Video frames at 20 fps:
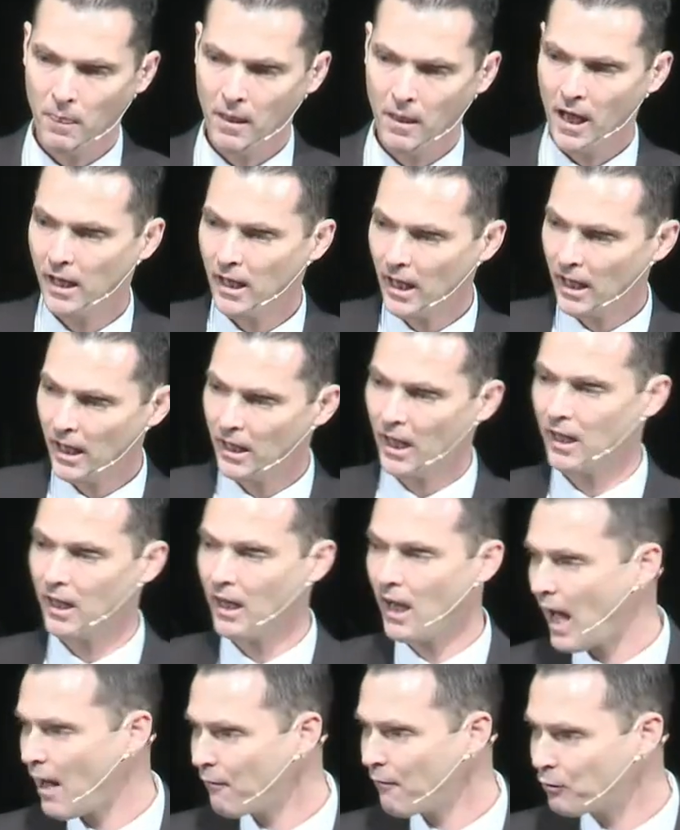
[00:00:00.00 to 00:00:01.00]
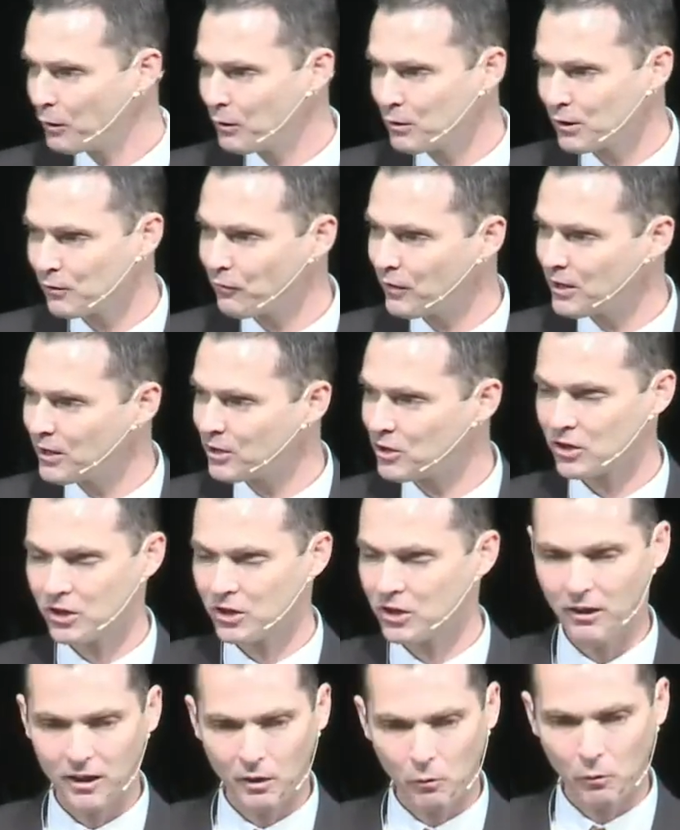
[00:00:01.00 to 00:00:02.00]
And after he was finished just
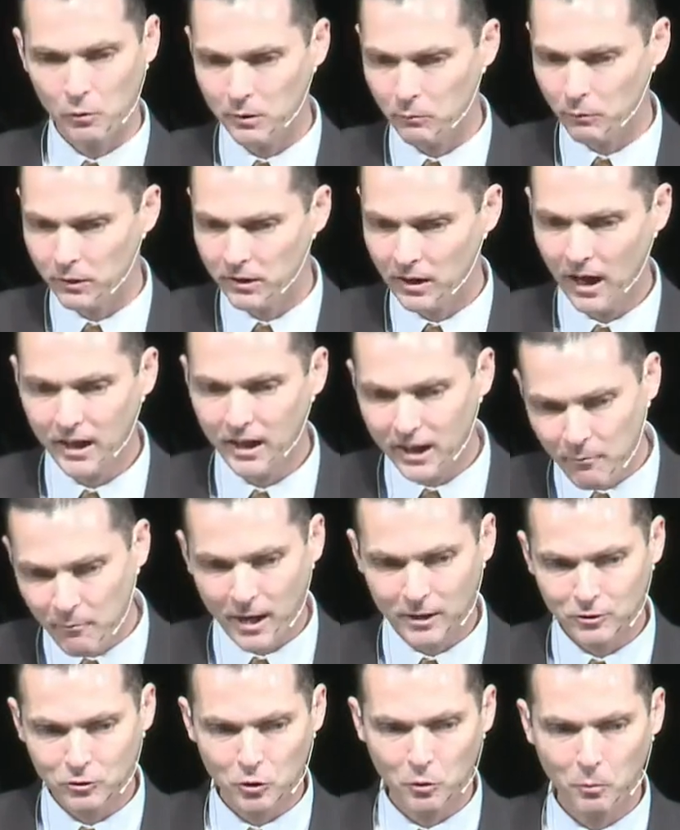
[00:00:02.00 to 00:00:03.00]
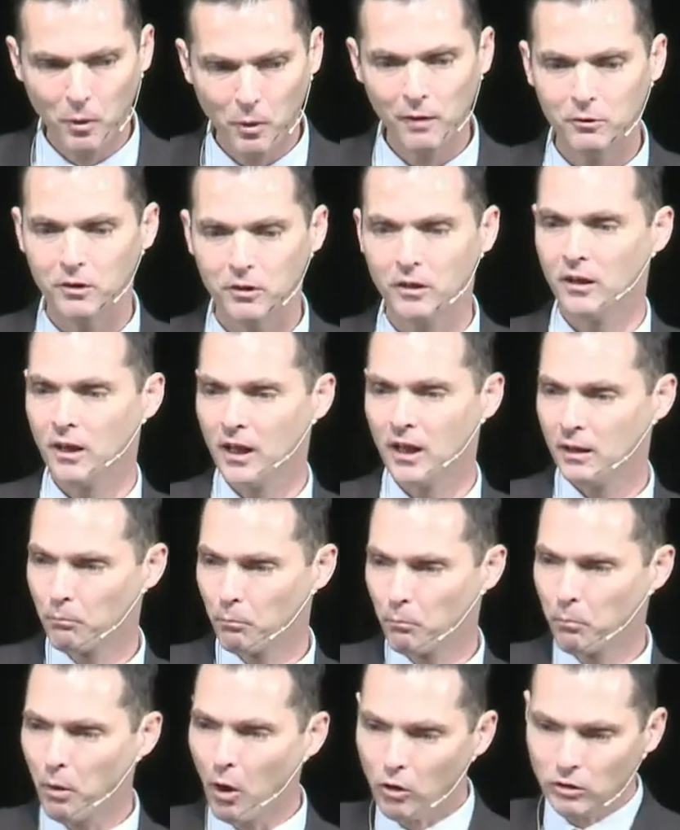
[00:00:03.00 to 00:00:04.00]
sharing, we got to get back to the Bible. He
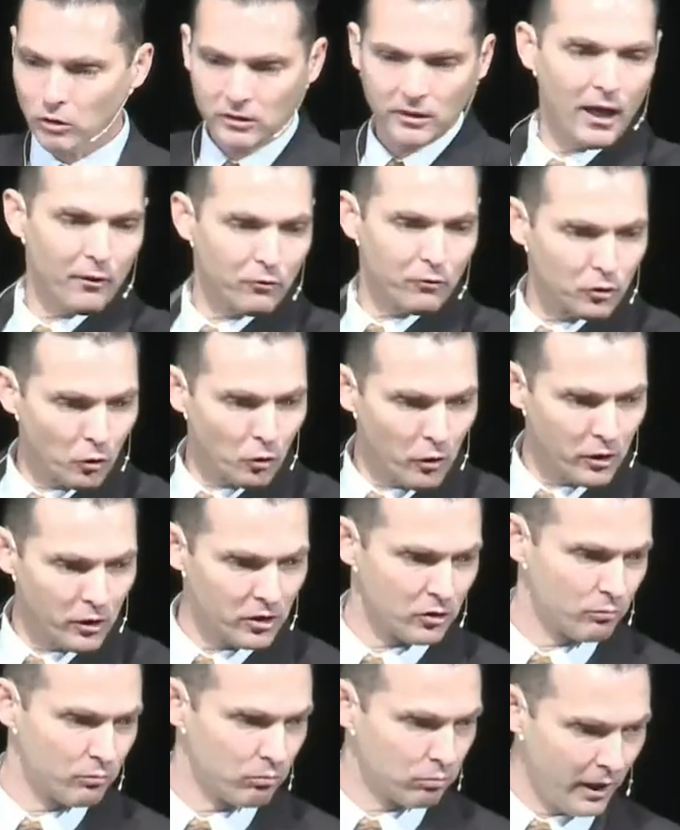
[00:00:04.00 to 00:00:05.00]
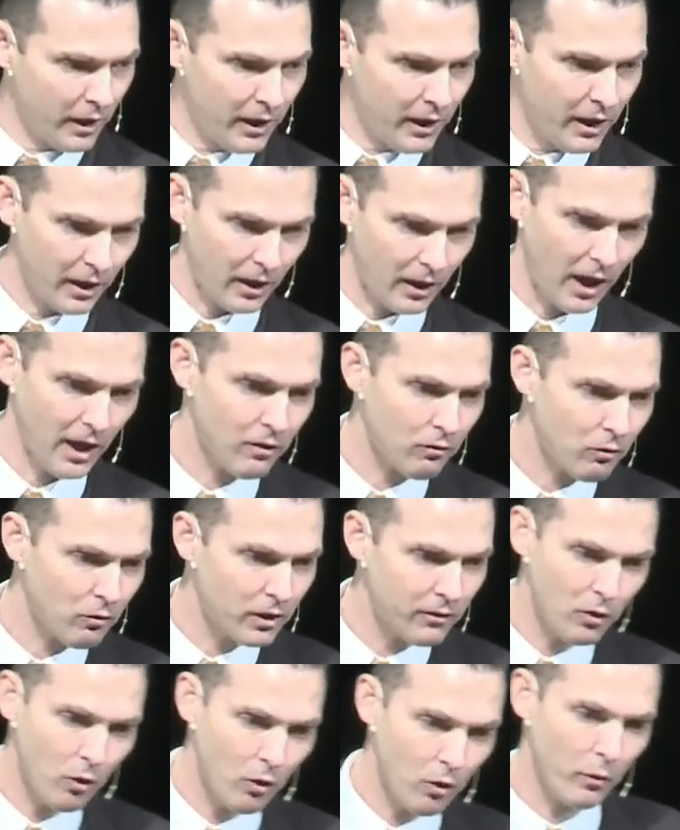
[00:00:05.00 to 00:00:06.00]
bolted out the door and just ran. I don't
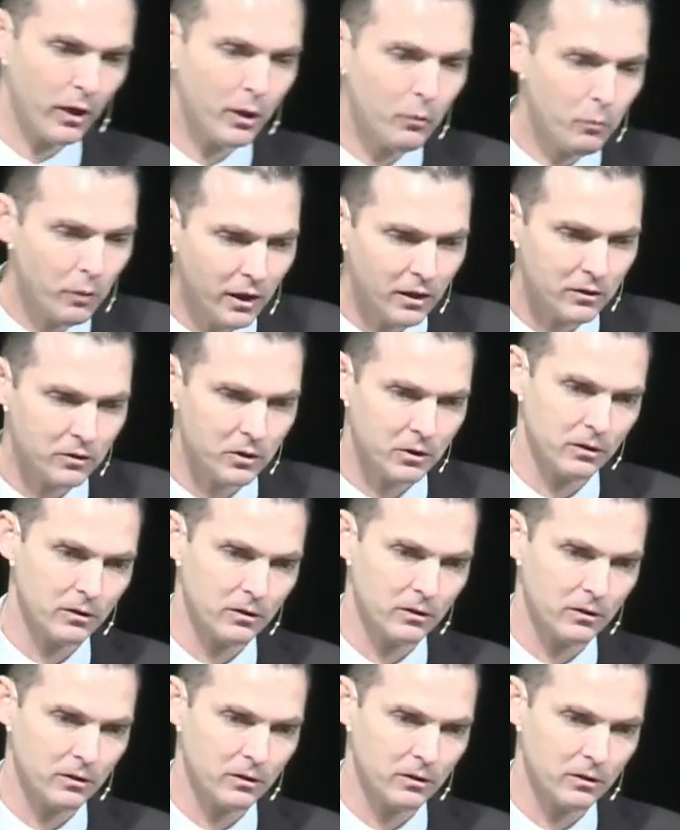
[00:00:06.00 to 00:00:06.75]
even know where he went.